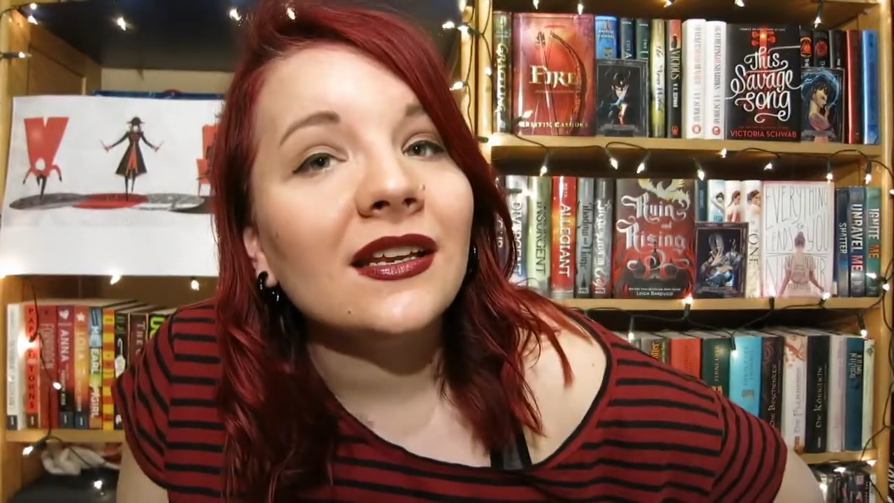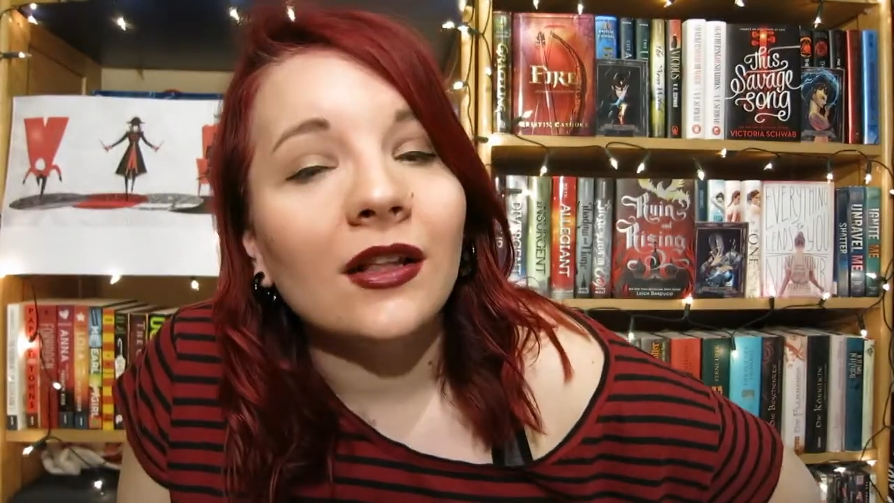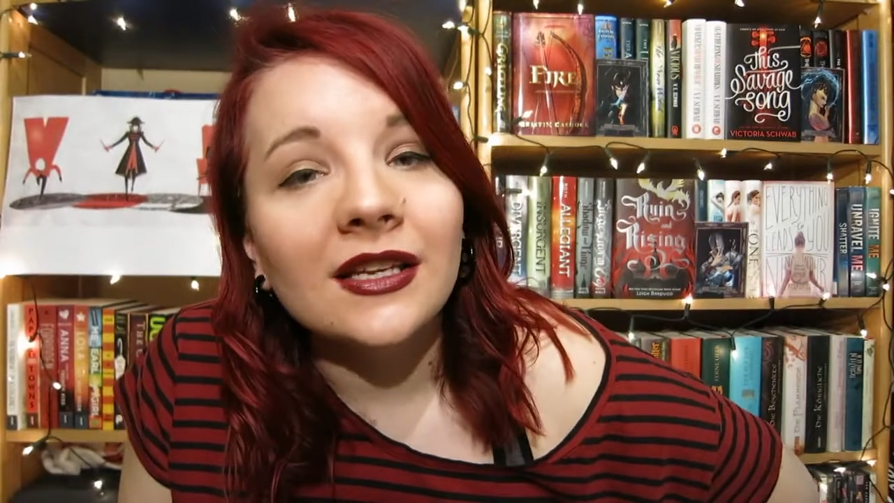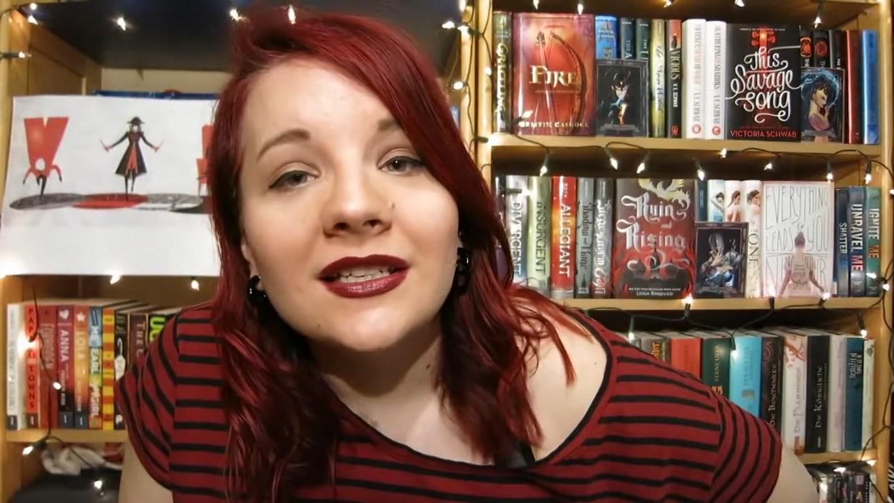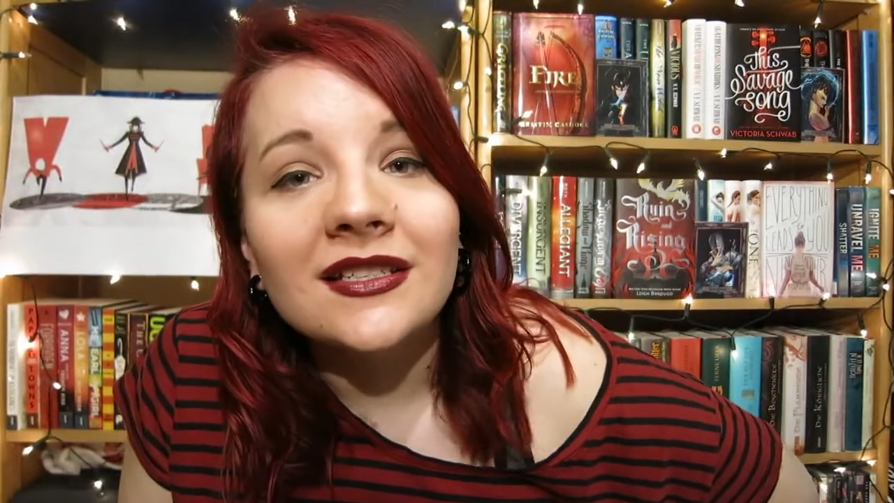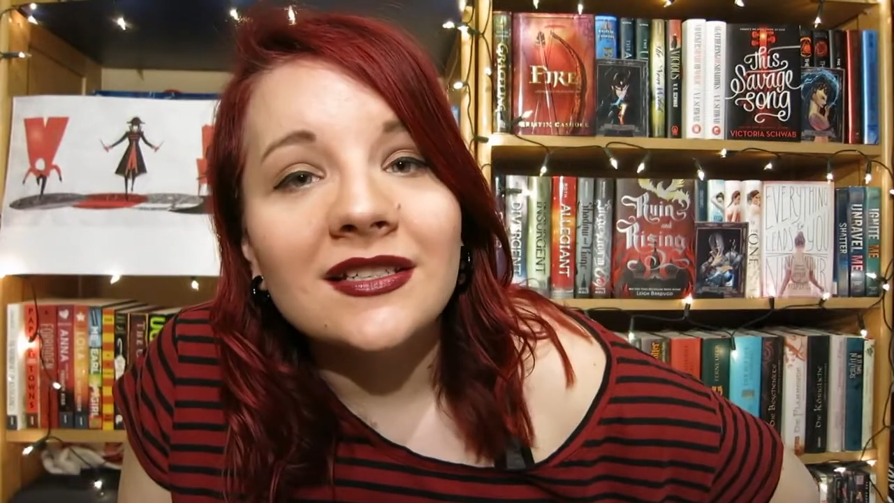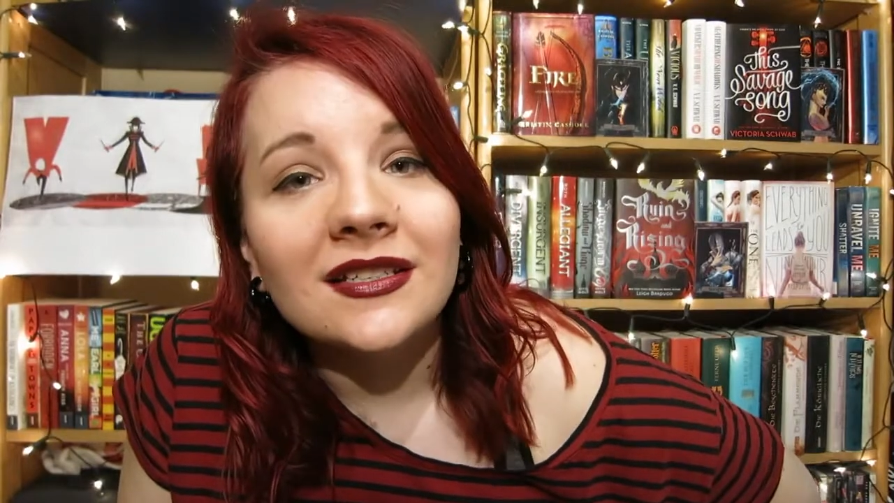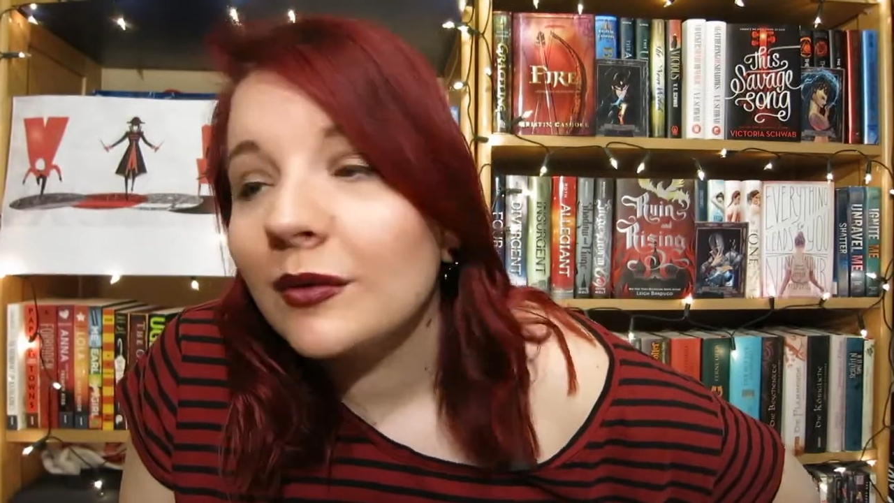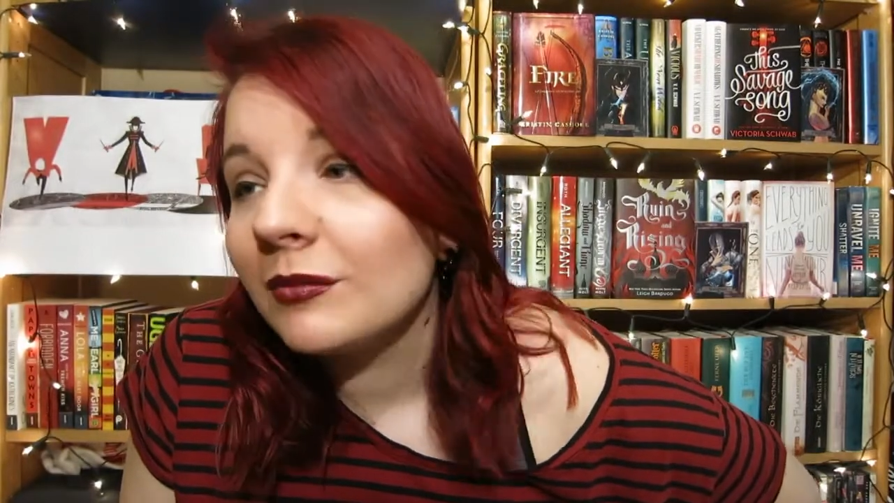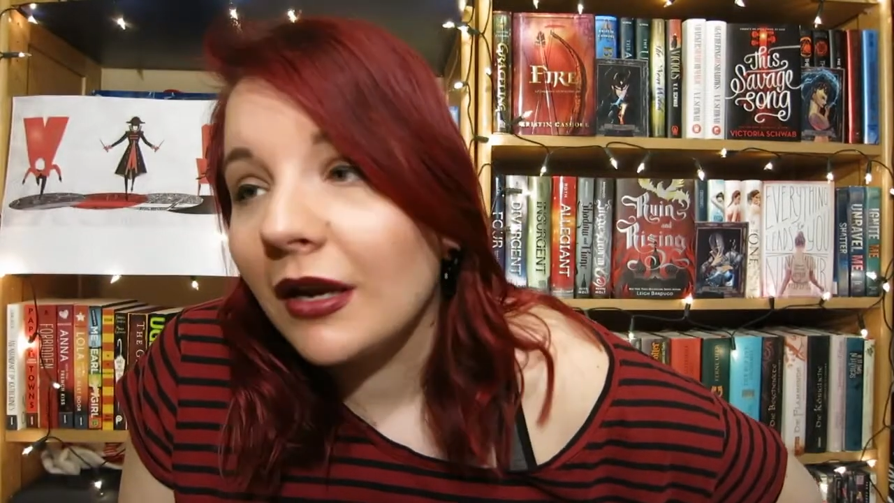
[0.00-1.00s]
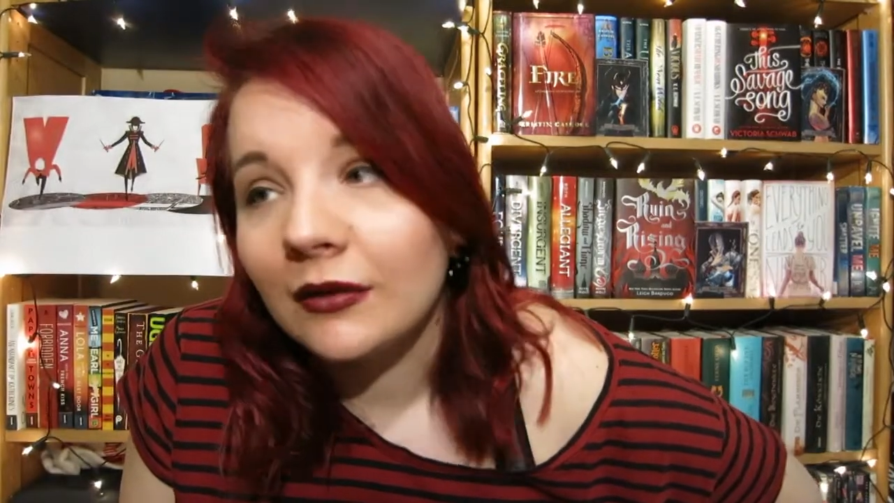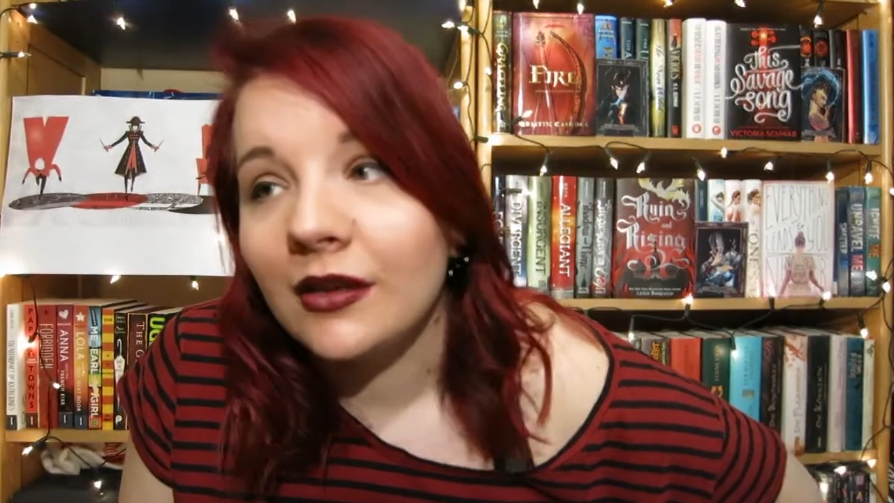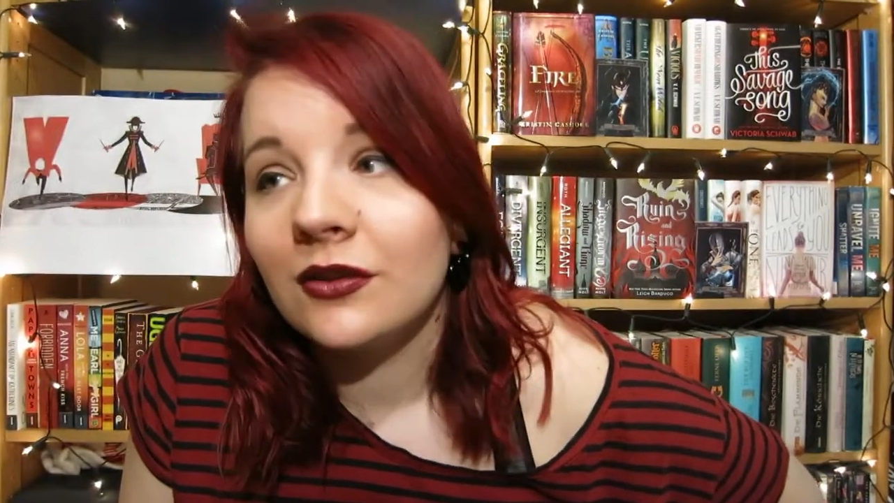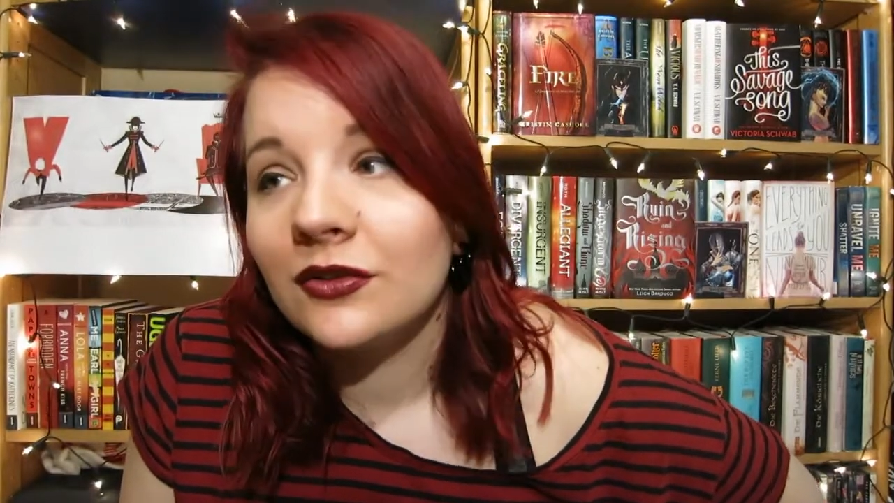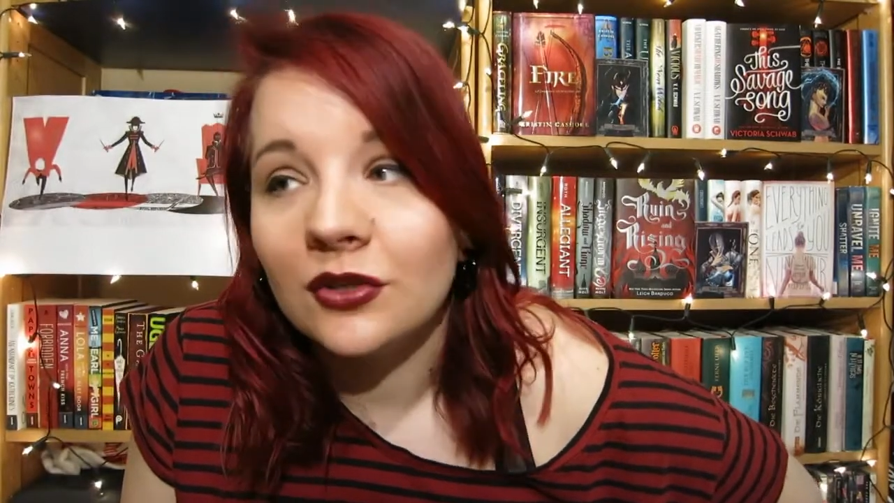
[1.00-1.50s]
Holland, I would marry
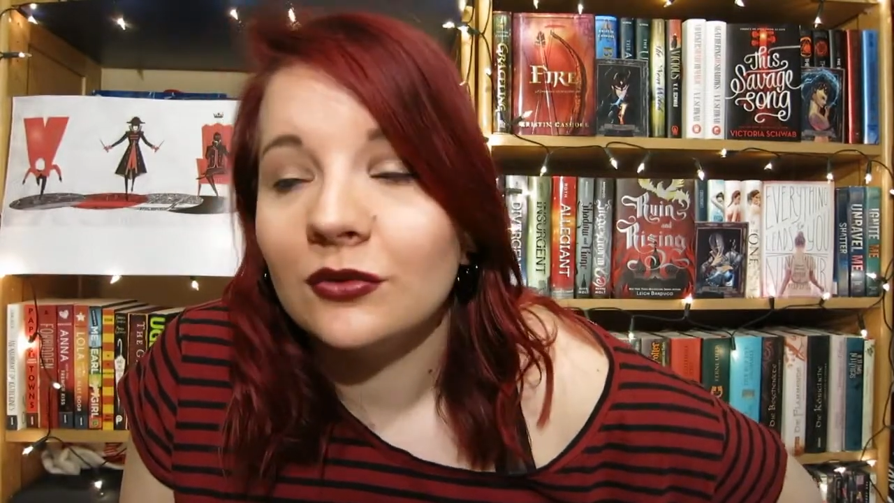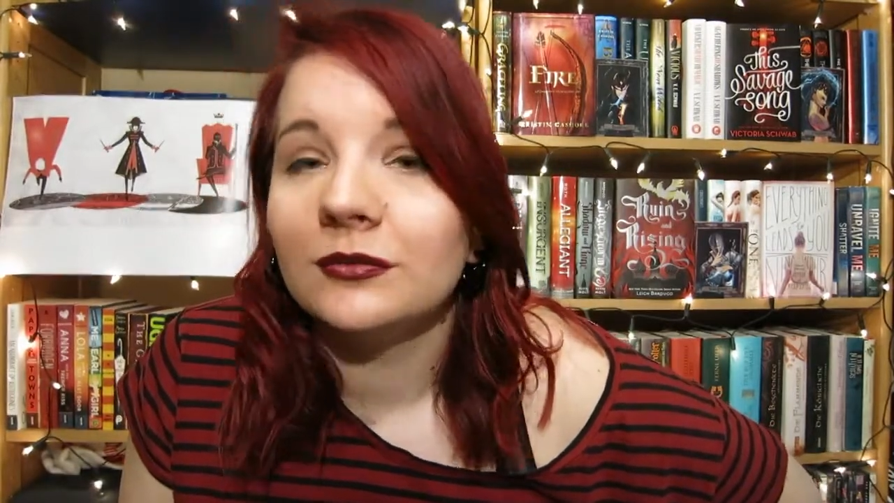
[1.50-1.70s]
you too.